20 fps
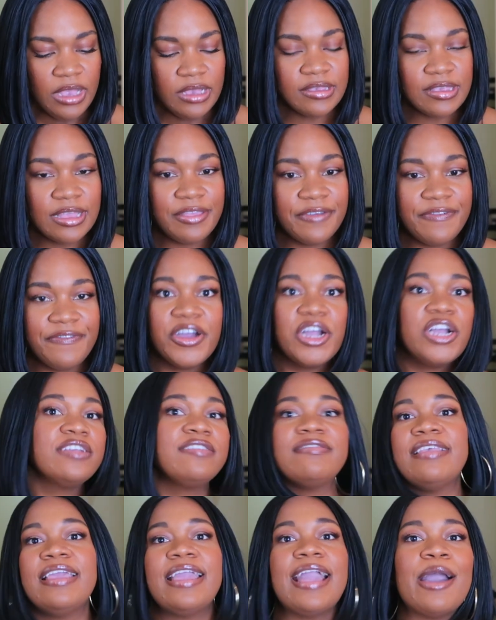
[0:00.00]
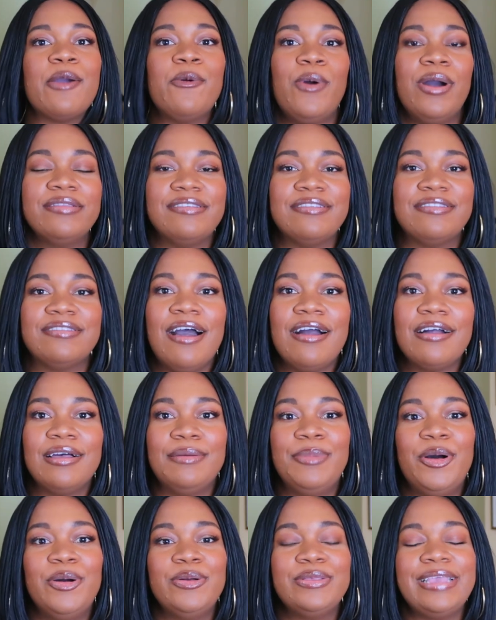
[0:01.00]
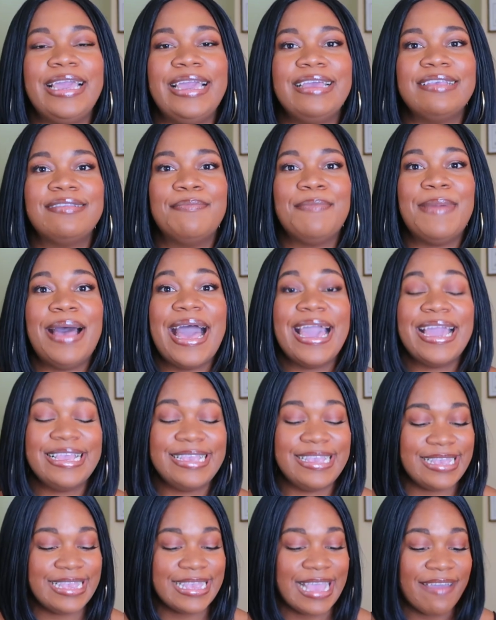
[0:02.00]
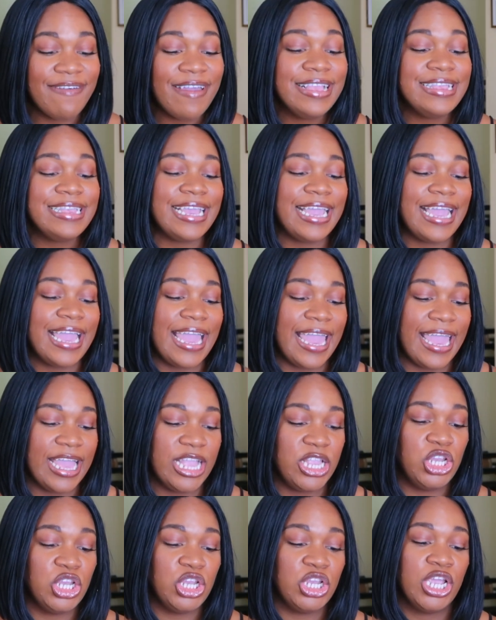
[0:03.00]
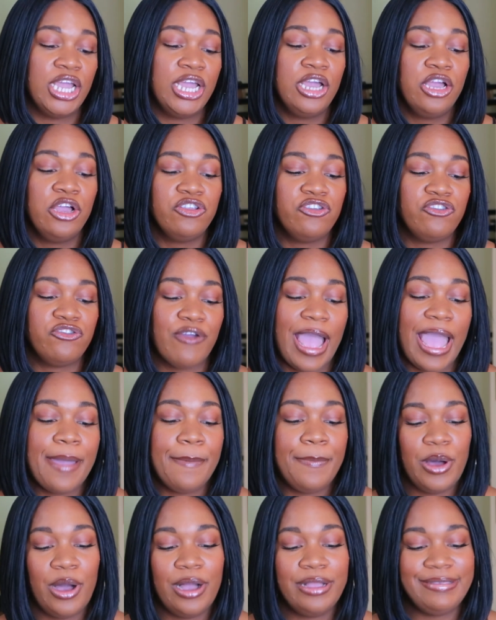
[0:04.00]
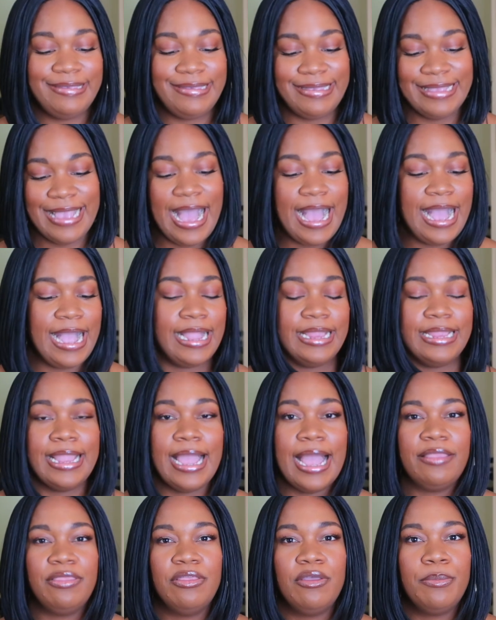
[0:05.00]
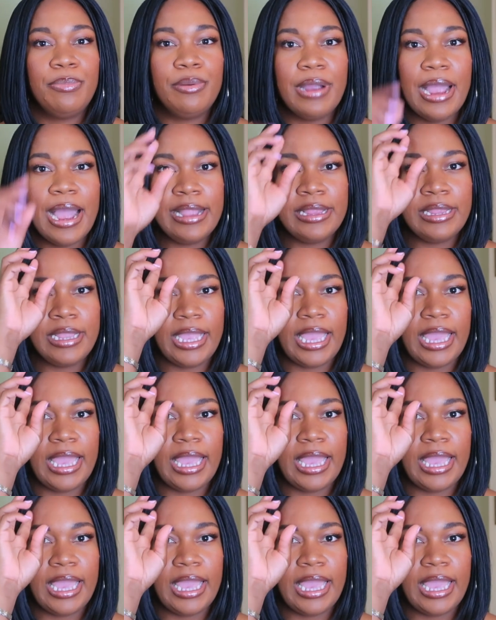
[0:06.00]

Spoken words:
So the first thing I want to talk about is my 70 inch tripod stand, and the brand